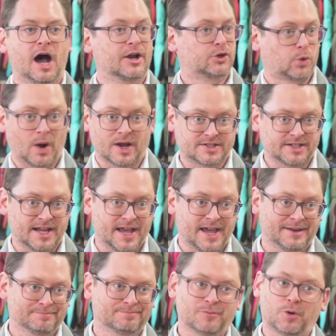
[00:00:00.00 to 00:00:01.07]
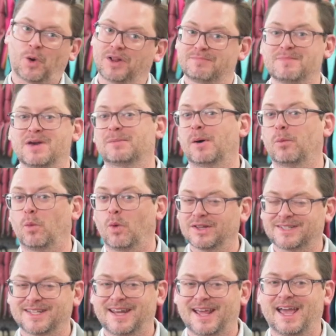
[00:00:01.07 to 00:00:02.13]
twice a day, or at minimum
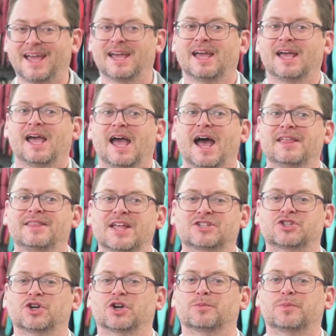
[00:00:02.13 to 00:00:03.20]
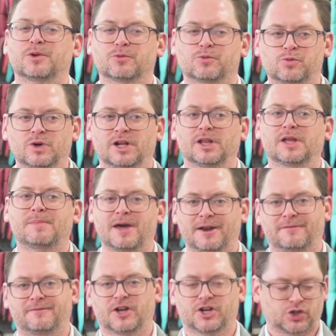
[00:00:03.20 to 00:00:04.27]
once a day, and that's going to be really
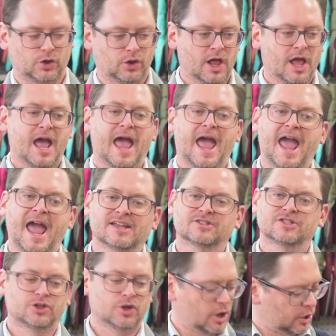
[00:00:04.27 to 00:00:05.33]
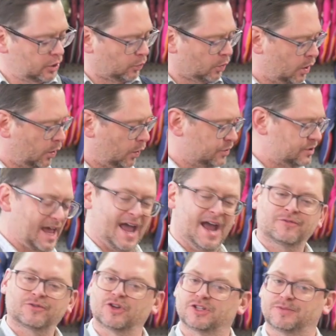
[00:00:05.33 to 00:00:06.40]
beneficial. As the dog grows,
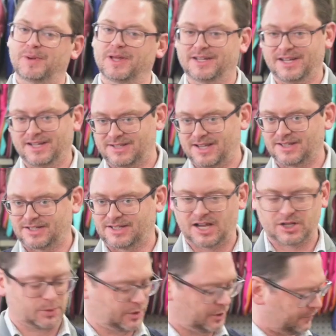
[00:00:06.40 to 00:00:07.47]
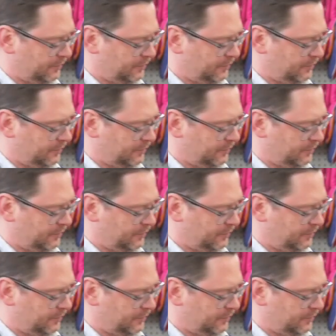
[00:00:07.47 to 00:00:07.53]
after it's been desensitized with your